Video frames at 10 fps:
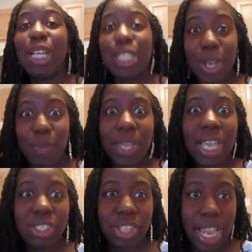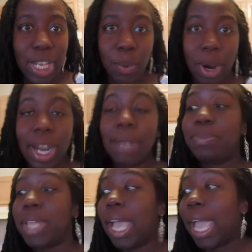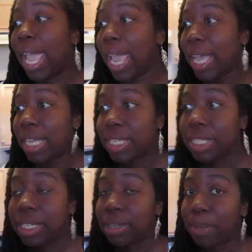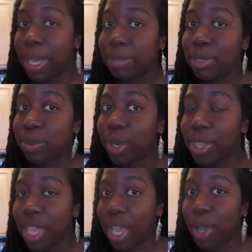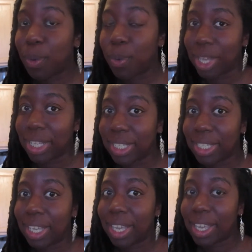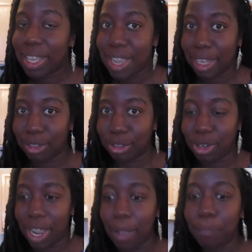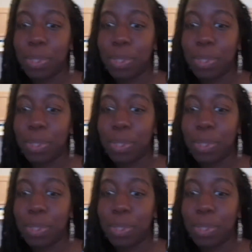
So, it's January, and my husband's birthday was yesterday.